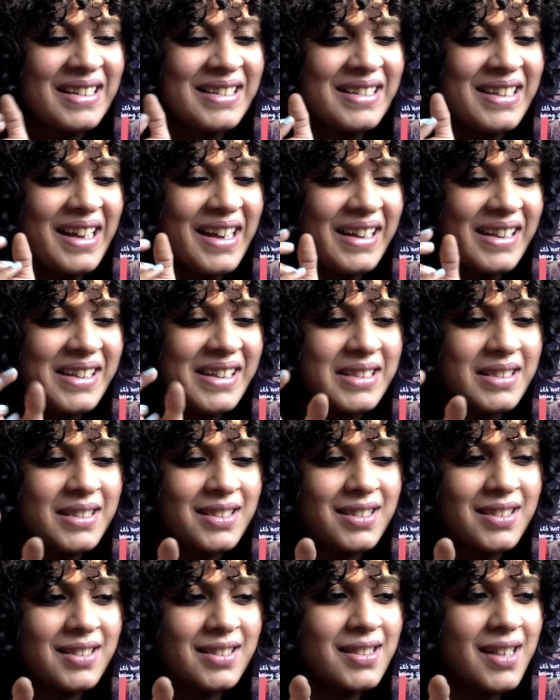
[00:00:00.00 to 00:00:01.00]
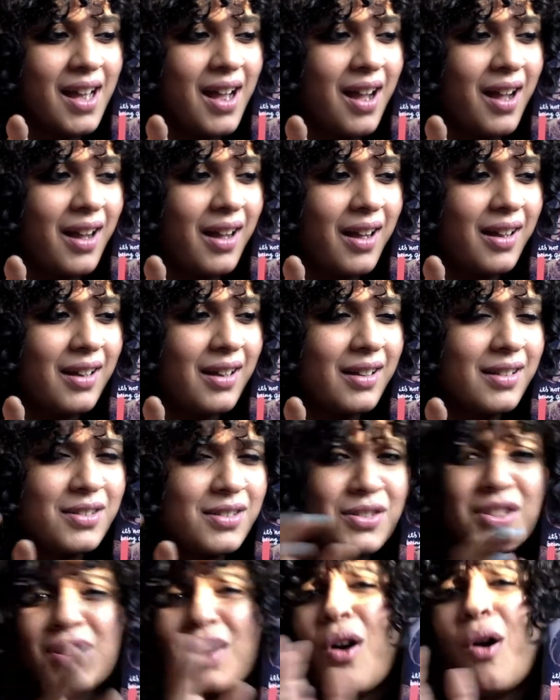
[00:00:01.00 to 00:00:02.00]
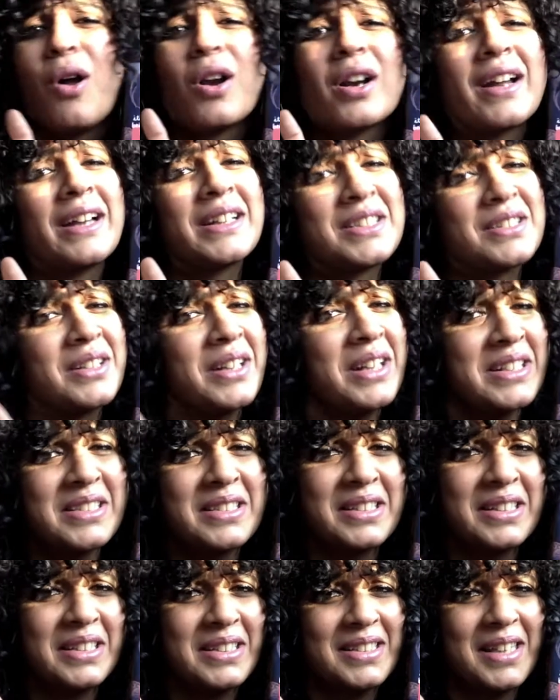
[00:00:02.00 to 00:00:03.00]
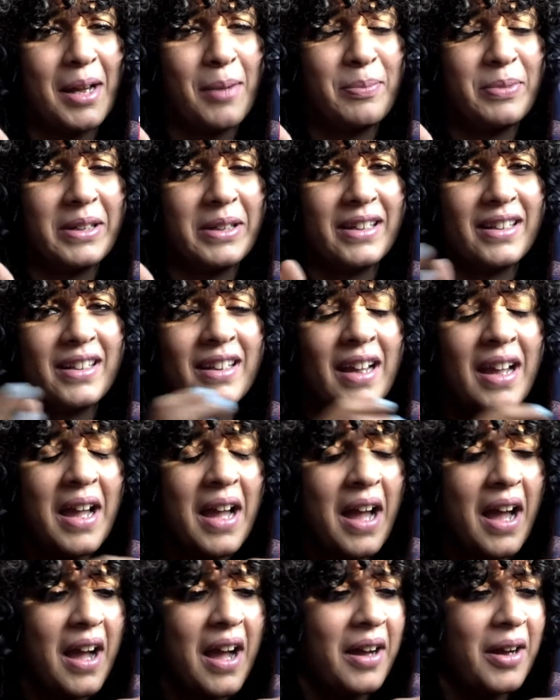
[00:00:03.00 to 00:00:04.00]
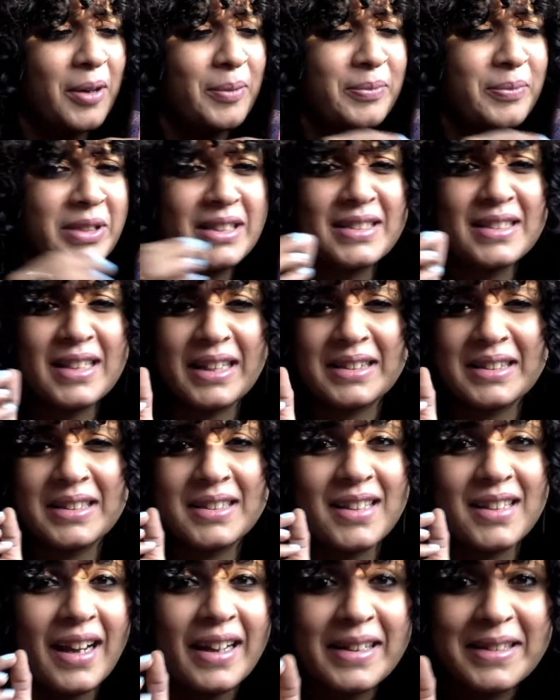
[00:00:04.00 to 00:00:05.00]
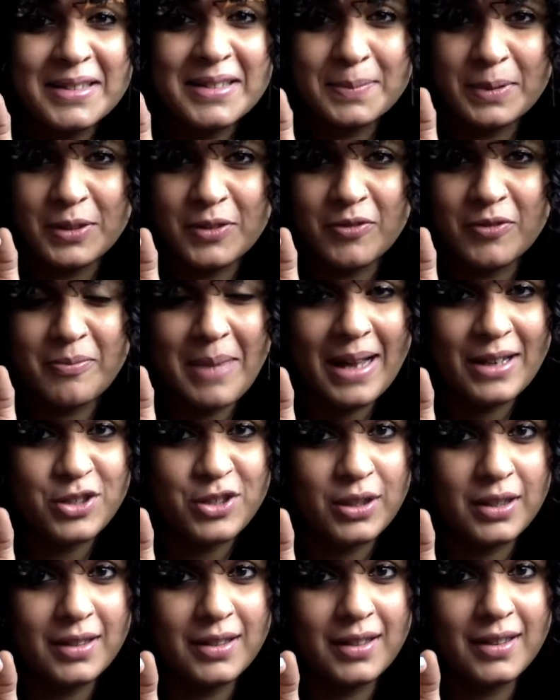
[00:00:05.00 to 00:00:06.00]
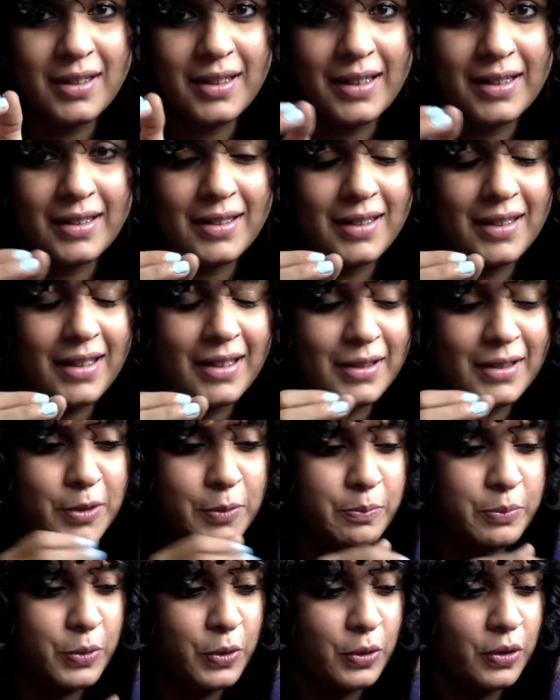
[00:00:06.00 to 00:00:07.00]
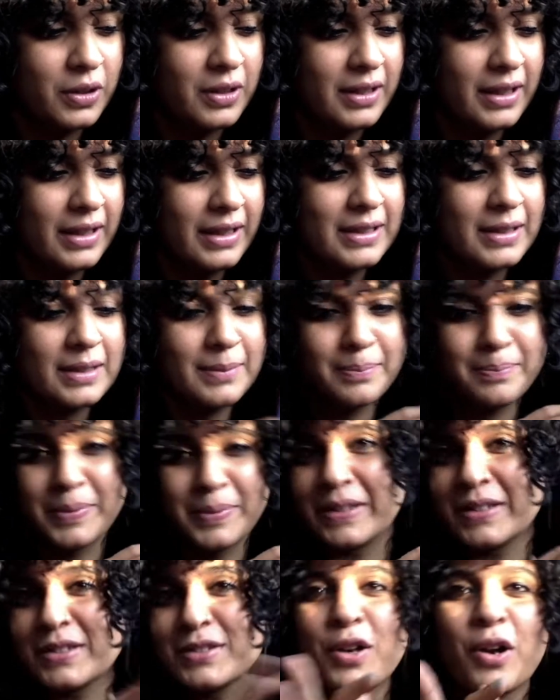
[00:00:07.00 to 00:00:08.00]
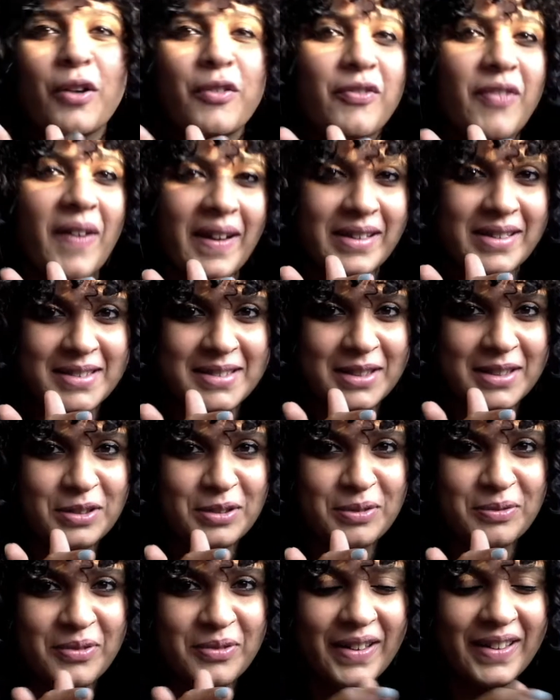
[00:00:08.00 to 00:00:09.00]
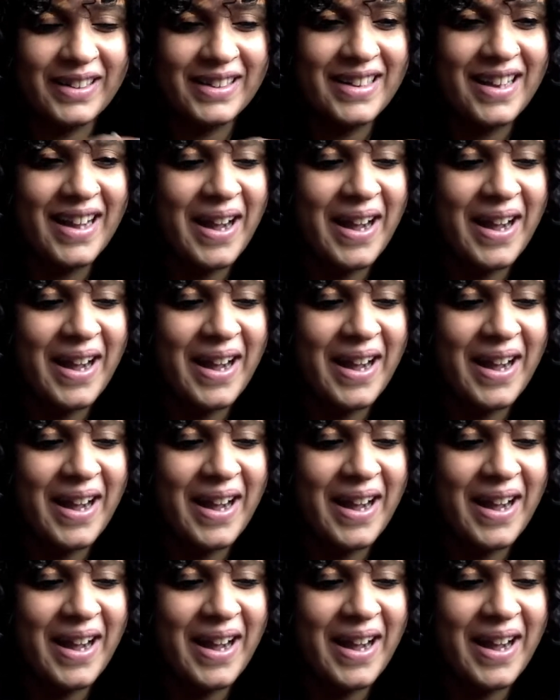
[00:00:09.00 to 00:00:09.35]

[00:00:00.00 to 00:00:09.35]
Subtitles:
There is all kinds of crazy things happening. There's like the tiniest bit of magic in the book, but it's not fantasy, don't worry.